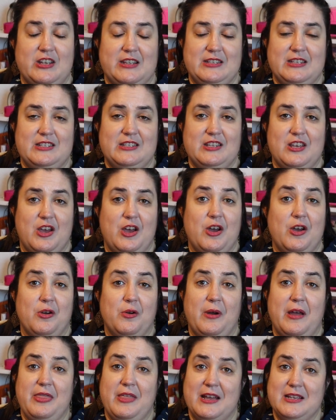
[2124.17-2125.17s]
And
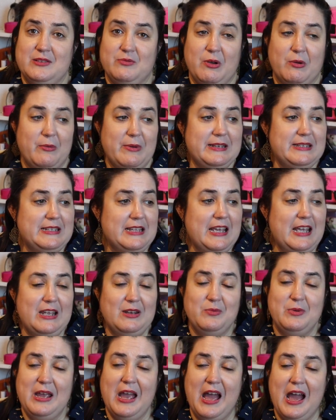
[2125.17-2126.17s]
so that's what we
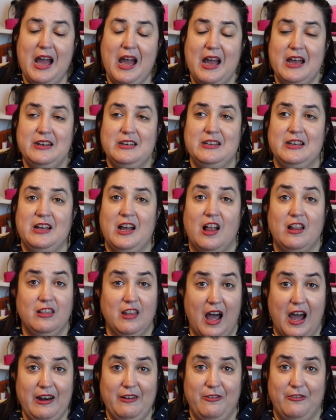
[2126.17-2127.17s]
did. We had a
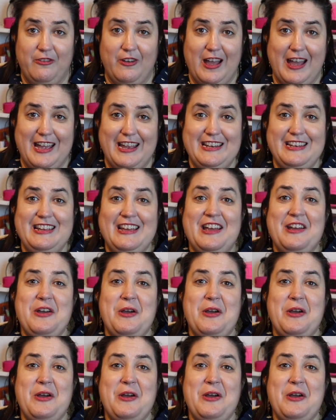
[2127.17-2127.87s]
lot of fun.